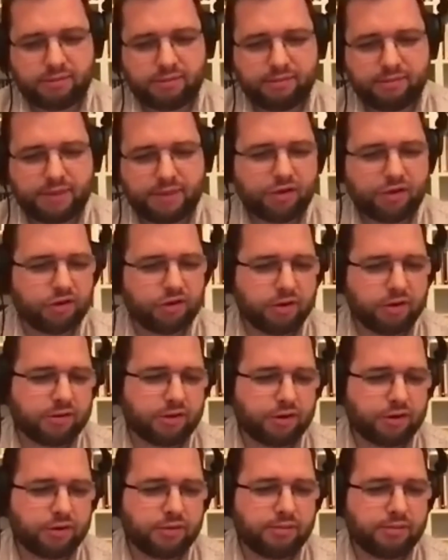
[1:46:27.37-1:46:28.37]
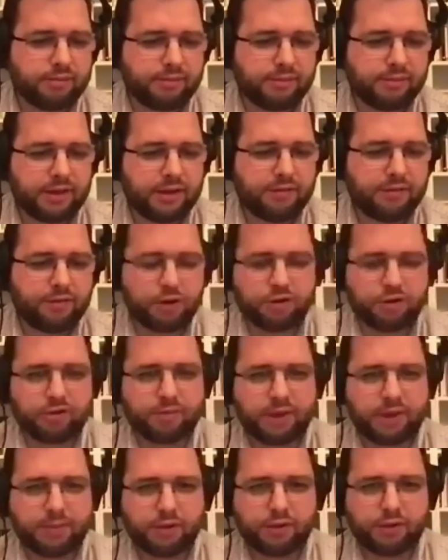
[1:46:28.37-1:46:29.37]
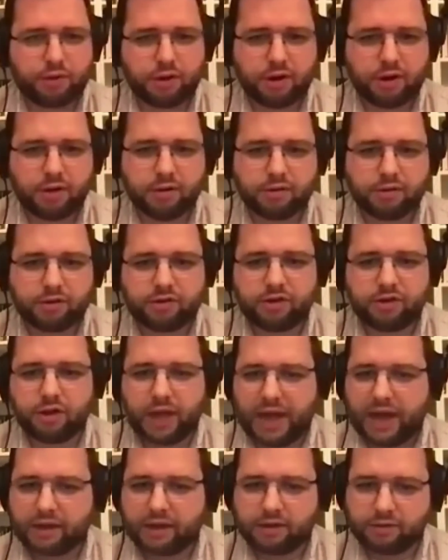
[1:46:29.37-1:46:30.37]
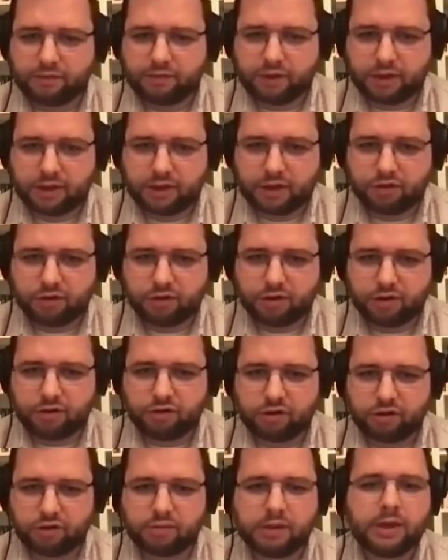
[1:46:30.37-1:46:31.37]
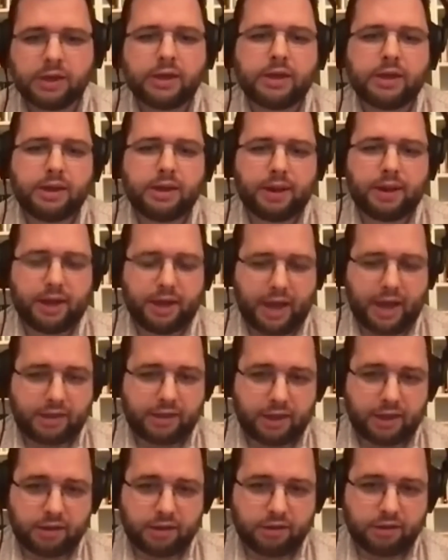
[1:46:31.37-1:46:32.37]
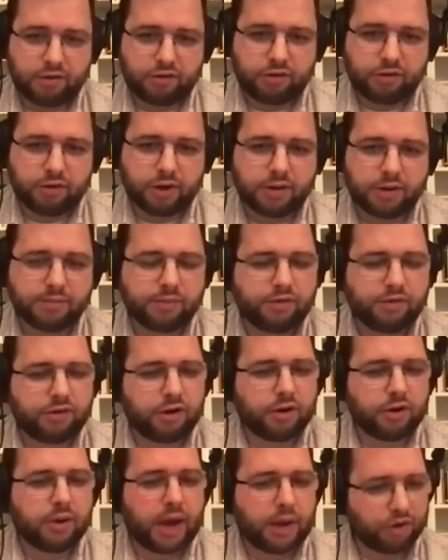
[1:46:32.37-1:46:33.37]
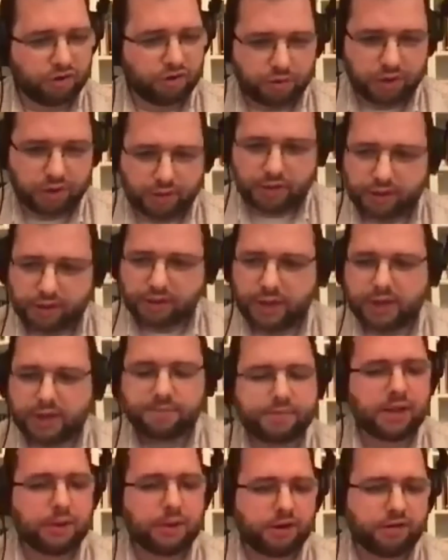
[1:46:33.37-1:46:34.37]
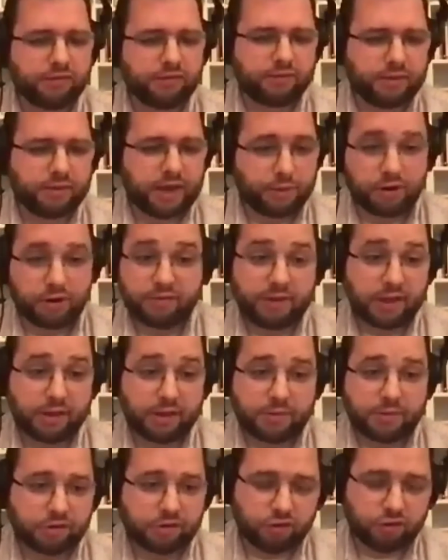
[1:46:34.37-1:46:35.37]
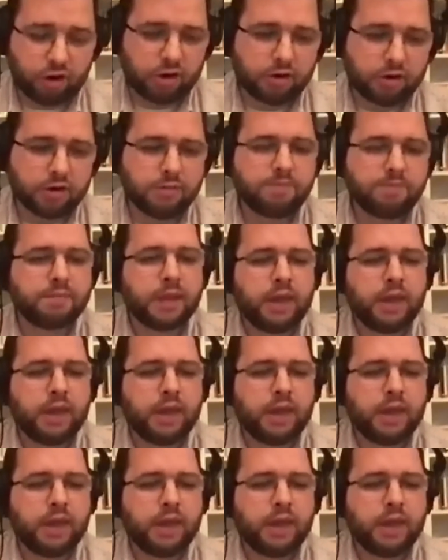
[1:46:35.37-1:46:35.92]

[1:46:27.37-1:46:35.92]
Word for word: make sure to invoke some people who are still active in that tradition uh, at the end of the story. So I wish I would have done that. That would have that would have made the book stronger,